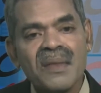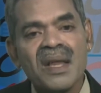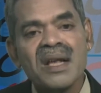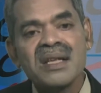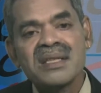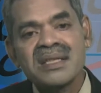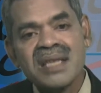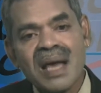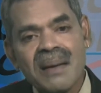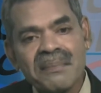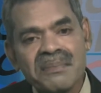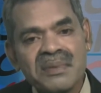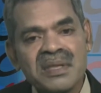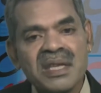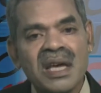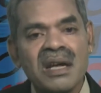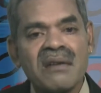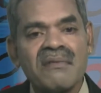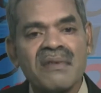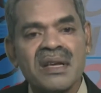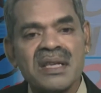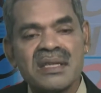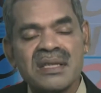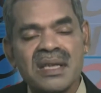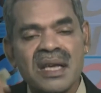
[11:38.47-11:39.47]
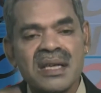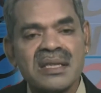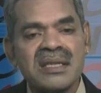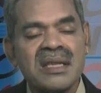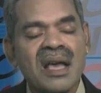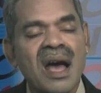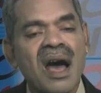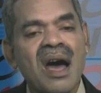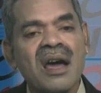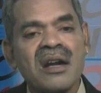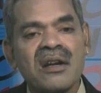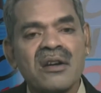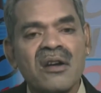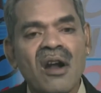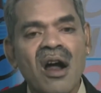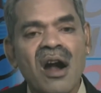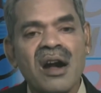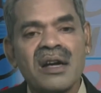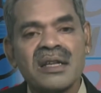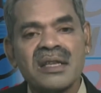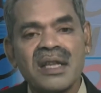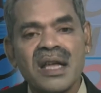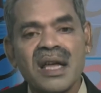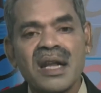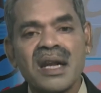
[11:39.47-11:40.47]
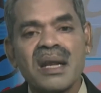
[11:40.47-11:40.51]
Some services are not there.